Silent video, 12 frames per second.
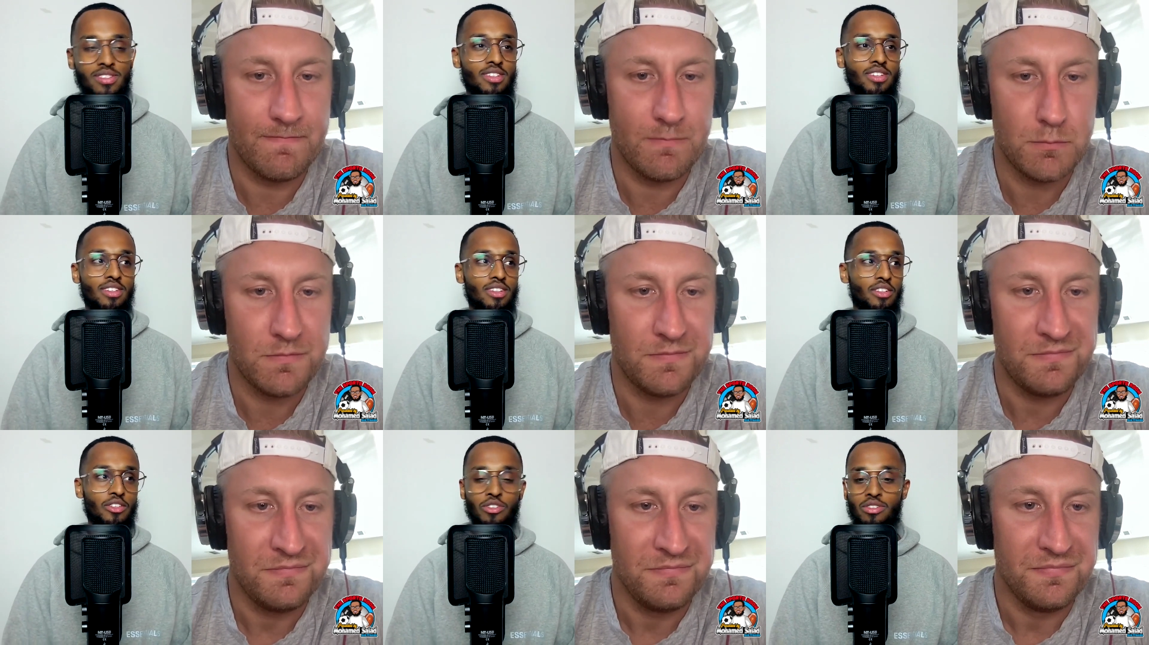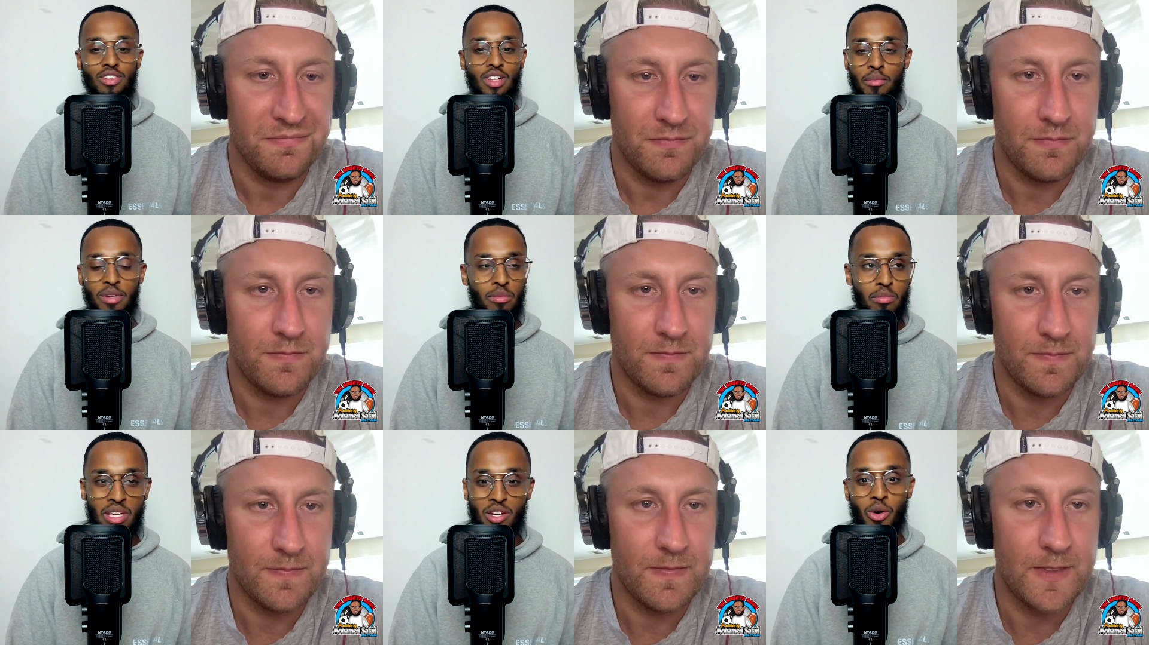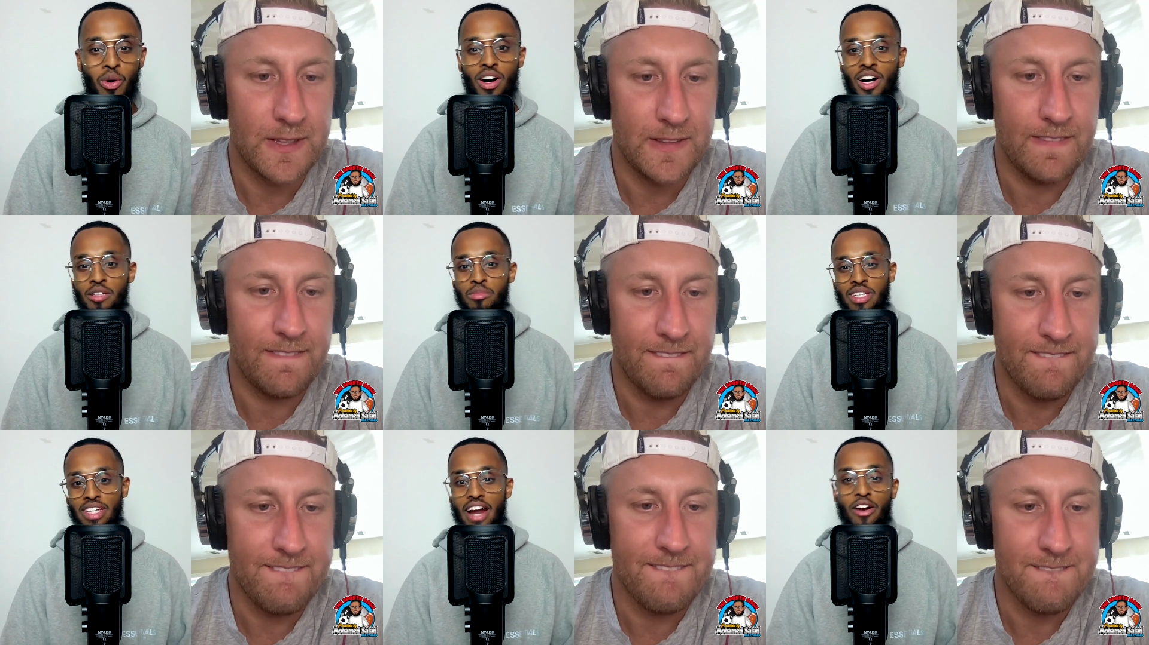Speaker 1: and. I mean, Mecole
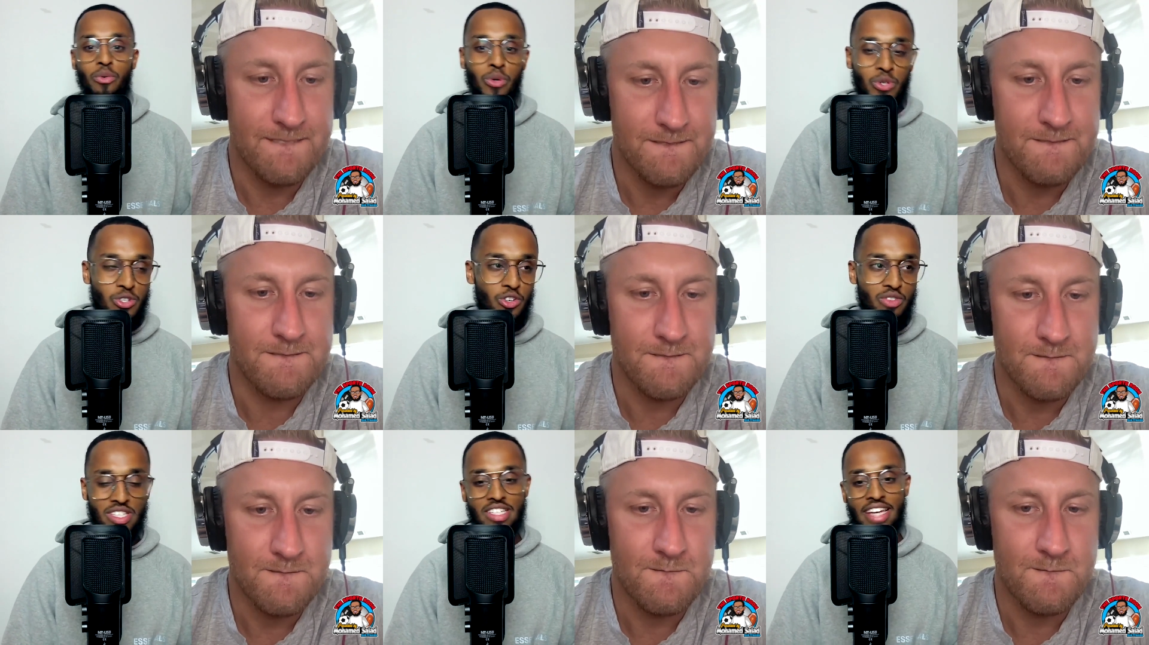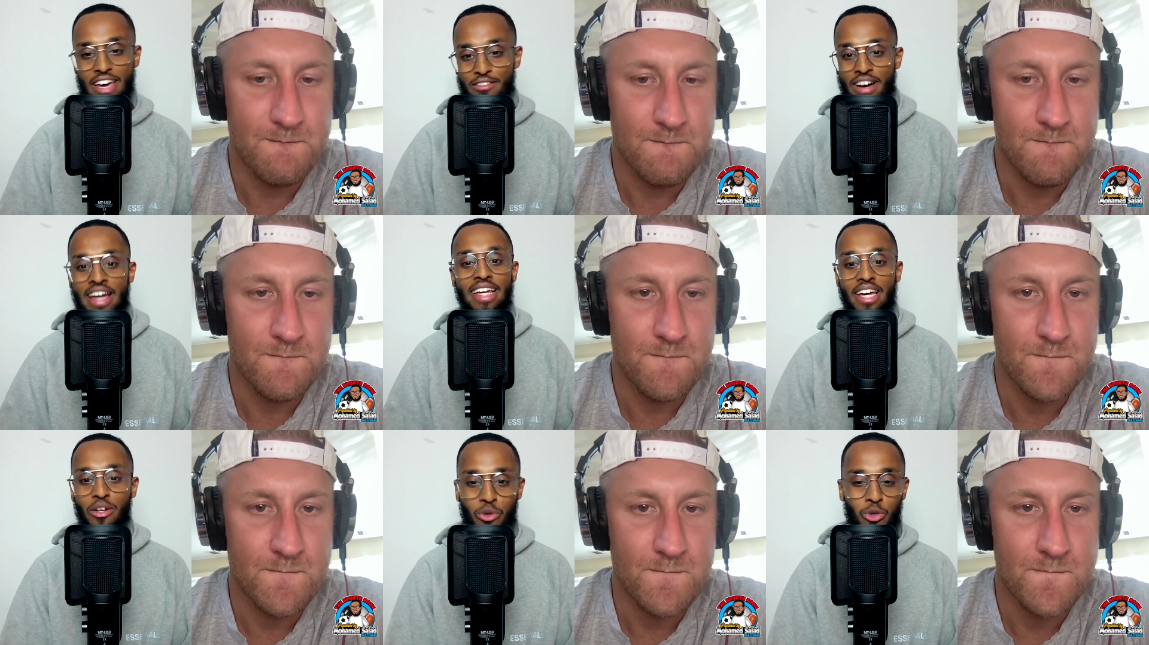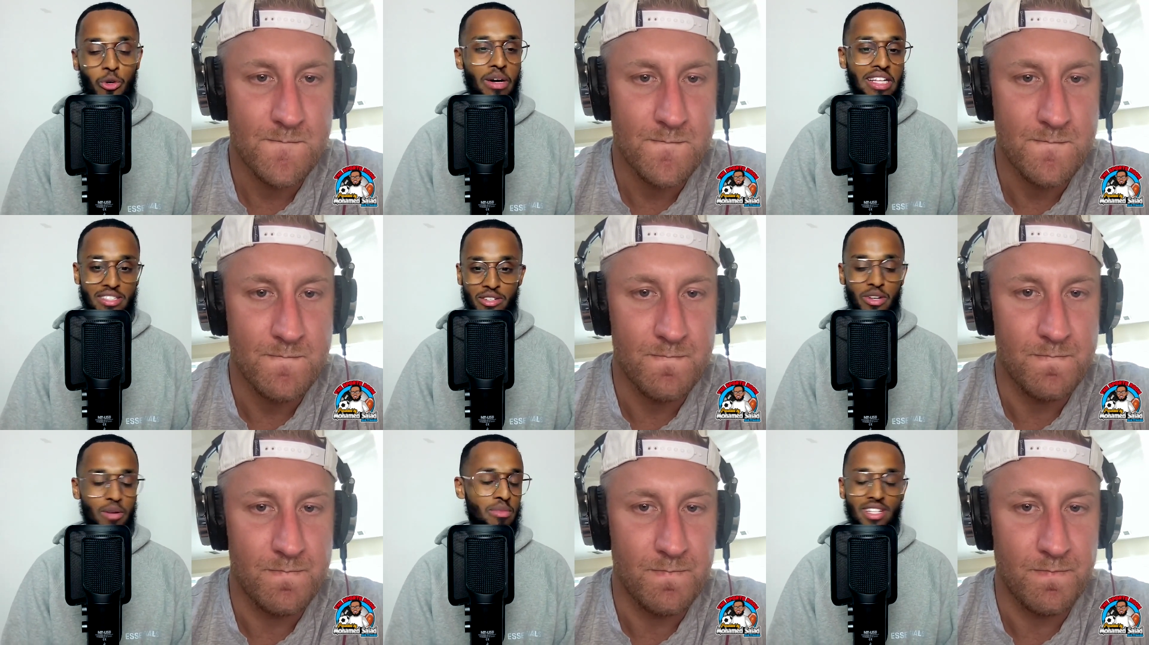Hardman, Garrett Wilson, obviously get finally getting a quarterback.
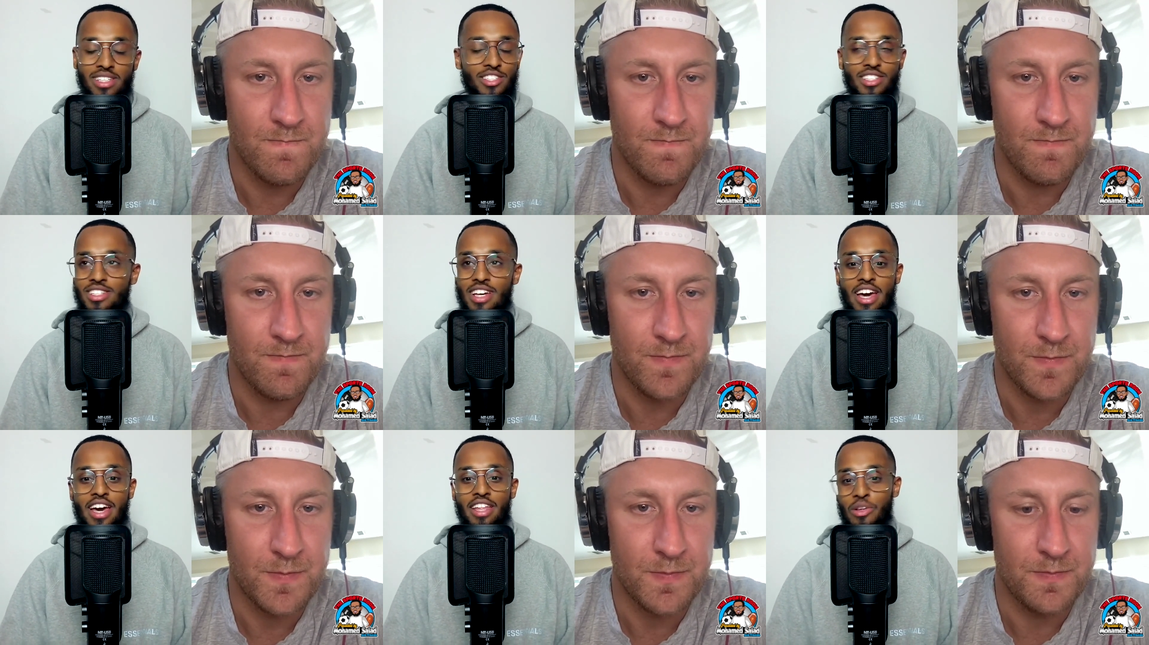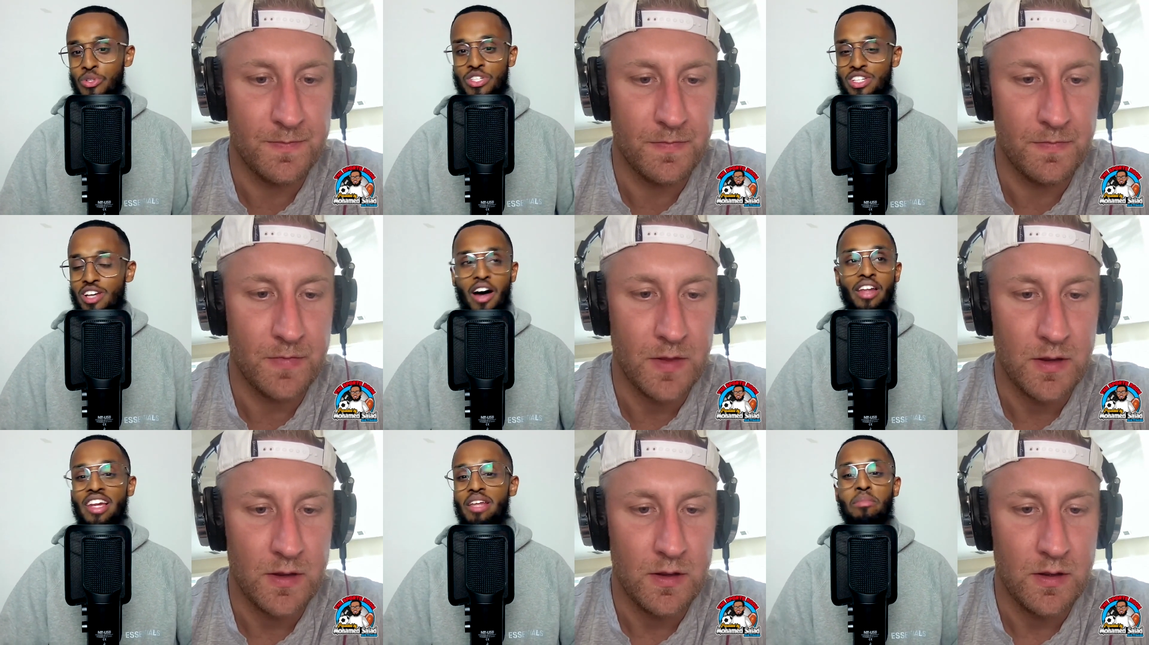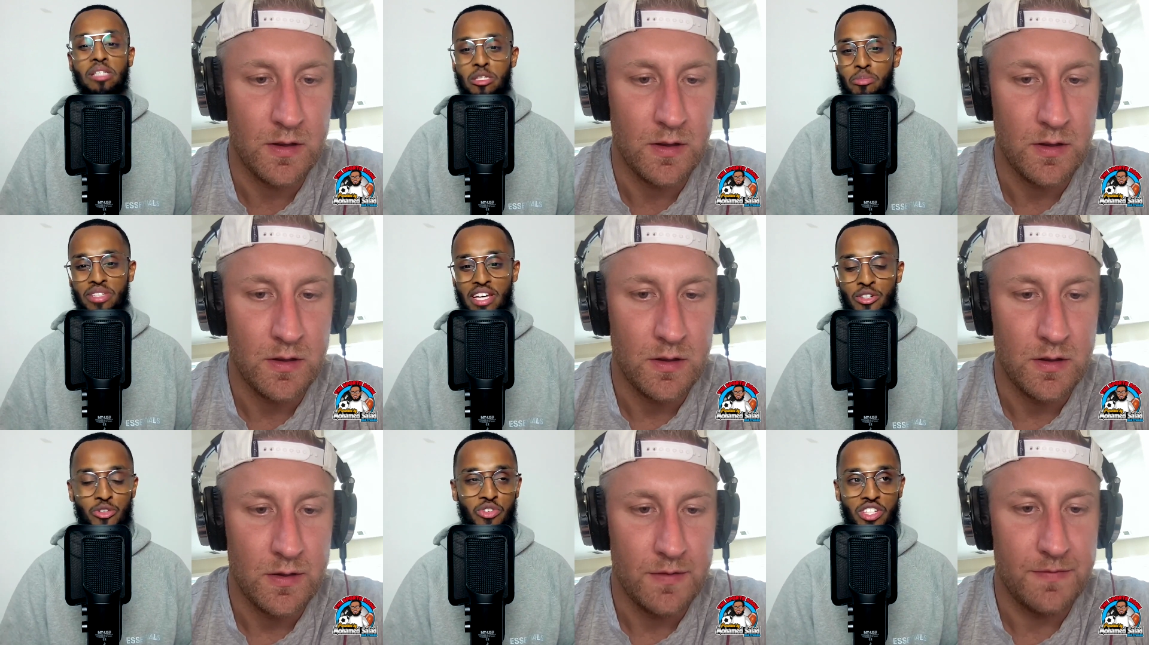Gonna, I mean, it's just there was just unlimited
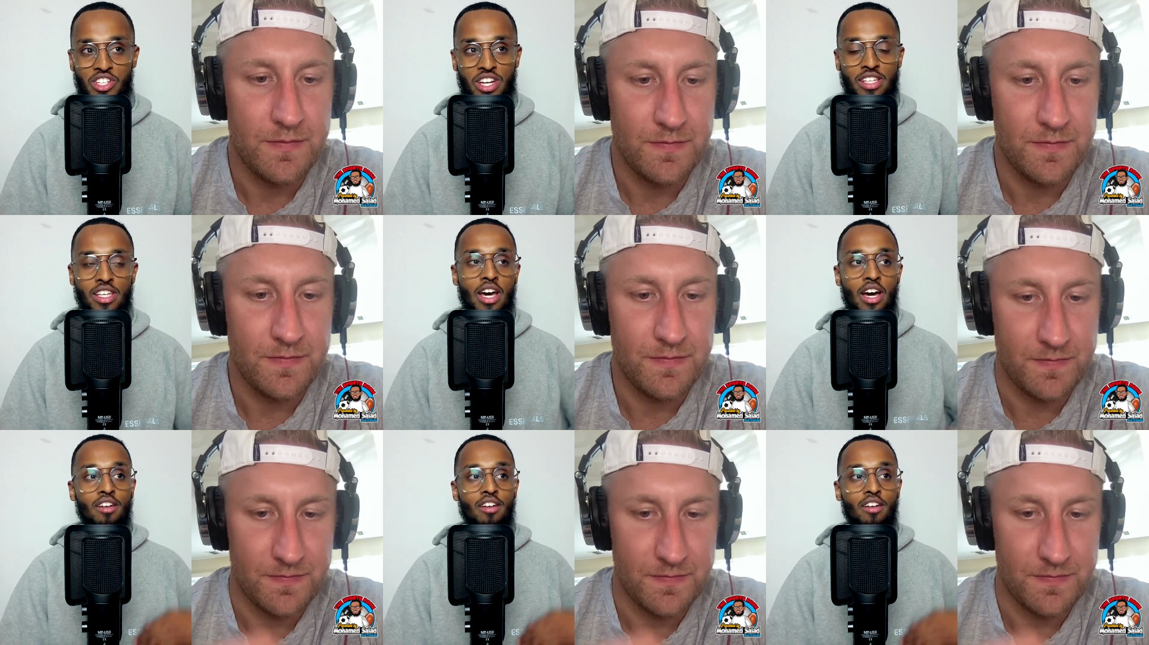potential for the Jets.